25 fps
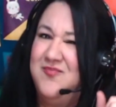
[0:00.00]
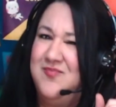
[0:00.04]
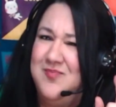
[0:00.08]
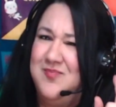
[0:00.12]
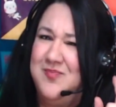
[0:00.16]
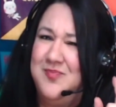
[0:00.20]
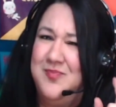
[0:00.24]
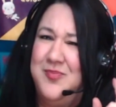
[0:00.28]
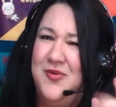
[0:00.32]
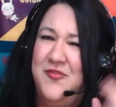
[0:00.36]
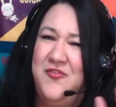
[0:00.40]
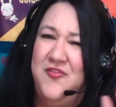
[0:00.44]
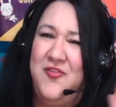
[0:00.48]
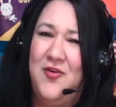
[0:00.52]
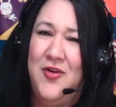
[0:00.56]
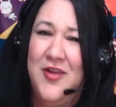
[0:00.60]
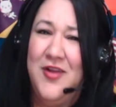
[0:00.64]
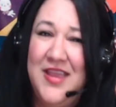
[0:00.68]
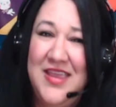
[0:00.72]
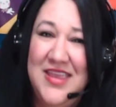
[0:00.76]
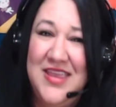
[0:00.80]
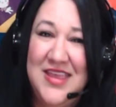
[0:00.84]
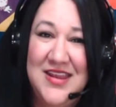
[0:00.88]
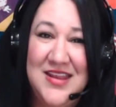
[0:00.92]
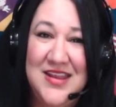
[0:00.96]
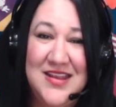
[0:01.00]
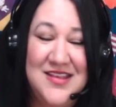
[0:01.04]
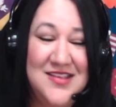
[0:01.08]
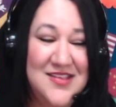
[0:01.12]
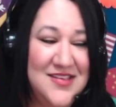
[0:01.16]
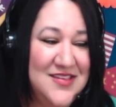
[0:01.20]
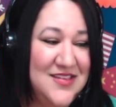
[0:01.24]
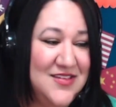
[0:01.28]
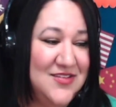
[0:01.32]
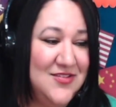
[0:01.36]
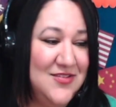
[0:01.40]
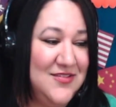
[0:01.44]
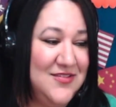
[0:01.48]
before I get
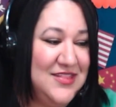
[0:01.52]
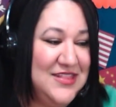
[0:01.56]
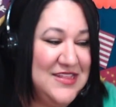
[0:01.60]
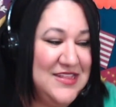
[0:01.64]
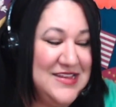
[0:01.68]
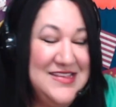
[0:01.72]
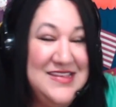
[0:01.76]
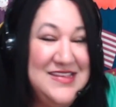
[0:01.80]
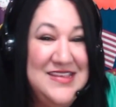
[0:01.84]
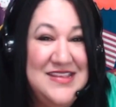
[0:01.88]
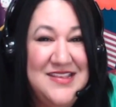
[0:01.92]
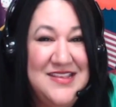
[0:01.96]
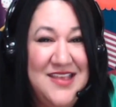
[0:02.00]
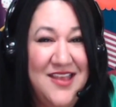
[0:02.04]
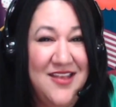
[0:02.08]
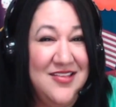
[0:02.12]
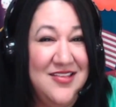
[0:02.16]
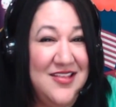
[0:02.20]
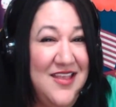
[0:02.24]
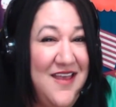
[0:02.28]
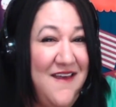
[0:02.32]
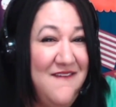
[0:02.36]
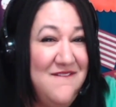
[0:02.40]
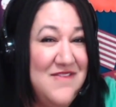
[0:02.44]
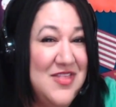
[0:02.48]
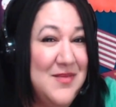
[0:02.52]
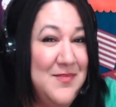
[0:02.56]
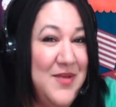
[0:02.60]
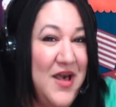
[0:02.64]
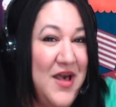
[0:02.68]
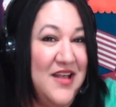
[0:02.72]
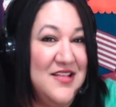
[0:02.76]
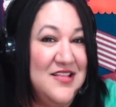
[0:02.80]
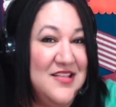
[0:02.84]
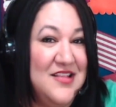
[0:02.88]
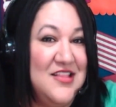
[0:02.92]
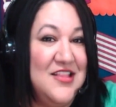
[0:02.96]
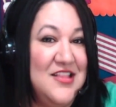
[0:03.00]
into the details of the
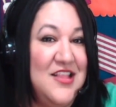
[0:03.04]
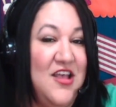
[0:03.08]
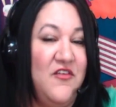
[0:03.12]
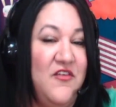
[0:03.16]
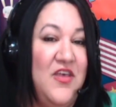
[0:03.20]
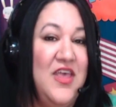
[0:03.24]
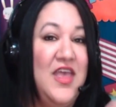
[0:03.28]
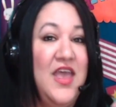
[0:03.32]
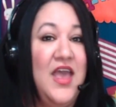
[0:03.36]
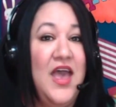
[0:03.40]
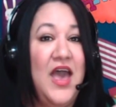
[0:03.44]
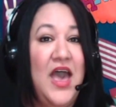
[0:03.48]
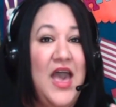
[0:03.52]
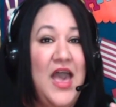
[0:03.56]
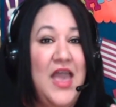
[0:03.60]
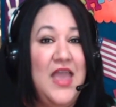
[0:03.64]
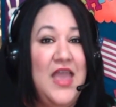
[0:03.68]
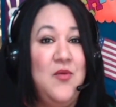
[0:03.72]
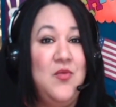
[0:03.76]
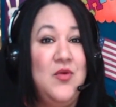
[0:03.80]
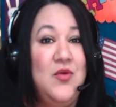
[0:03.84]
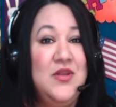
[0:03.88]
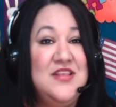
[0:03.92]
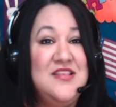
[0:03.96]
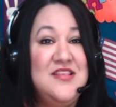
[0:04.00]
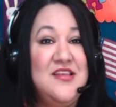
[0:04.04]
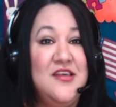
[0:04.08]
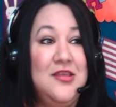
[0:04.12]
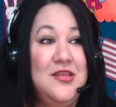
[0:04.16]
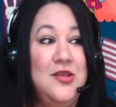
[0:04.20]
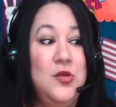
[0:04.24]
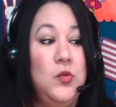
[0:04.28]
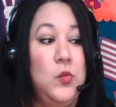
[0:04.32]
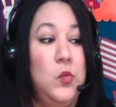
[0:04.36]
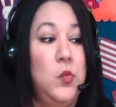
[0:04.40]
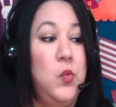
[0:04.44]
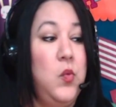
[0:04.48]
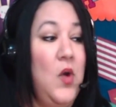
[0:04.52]
box itself, I want to tell
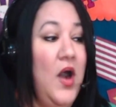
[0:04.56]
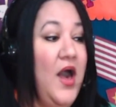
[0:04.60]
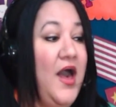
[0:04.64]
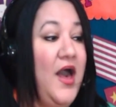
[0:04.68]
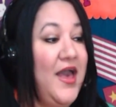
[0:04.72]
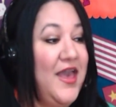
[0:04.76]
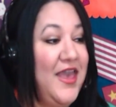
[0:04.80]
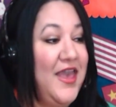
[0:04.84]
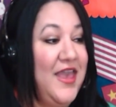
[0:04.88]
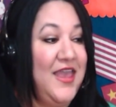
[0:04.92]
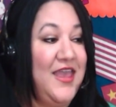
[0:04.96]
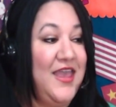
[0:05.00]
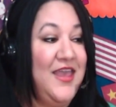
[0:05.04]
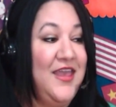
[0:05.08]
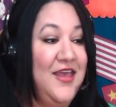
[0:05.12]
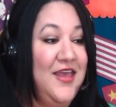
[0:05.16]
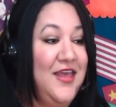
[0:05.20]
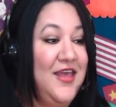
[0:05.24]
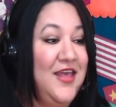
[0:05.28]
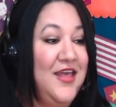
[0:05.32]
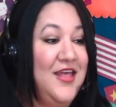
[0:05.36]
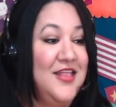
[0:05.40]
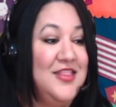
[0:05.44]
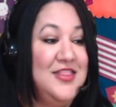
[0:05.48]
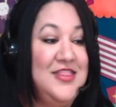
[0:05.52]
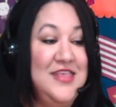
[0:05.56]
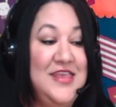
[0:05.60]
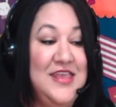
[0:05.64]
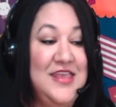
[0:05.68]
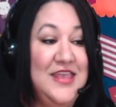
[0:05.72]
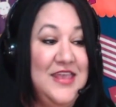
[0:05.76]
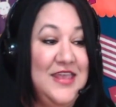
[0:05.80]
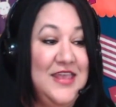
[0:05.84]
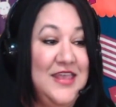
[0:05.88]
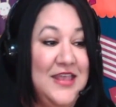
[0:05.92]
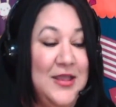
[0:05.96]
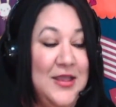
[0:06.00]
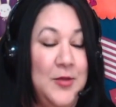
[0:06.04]
you why
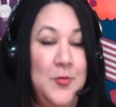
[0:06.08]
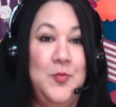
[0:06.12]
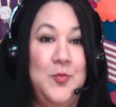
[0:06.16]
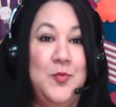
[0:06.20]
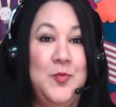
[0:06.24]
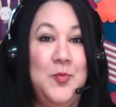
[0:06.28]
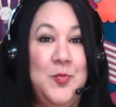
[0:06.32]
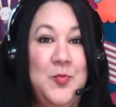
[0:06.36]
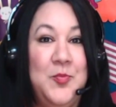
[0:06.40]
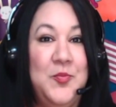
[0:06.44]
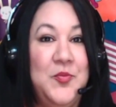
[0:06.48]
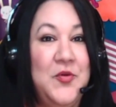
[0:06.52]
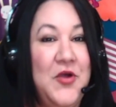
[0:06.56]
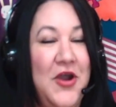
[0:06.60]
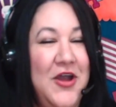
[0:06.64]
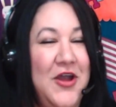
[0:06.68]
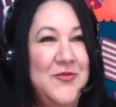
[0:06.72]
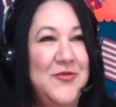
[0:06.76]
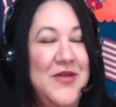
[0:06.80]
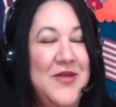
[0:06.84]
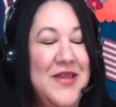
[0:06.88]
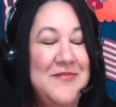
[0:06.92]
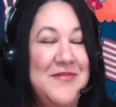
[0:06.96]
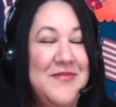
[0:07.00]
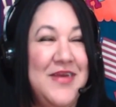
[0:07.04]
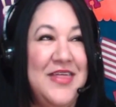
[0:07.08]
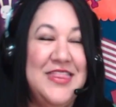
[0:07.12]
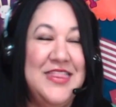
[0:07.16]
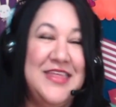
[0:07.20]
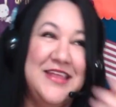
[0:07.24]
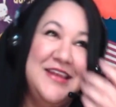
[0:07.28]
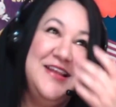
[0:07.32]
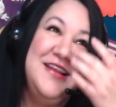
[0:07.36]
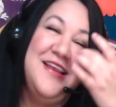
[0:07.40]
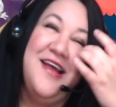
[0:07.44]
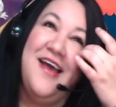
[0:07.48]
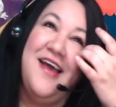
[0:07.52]
the Broadway method,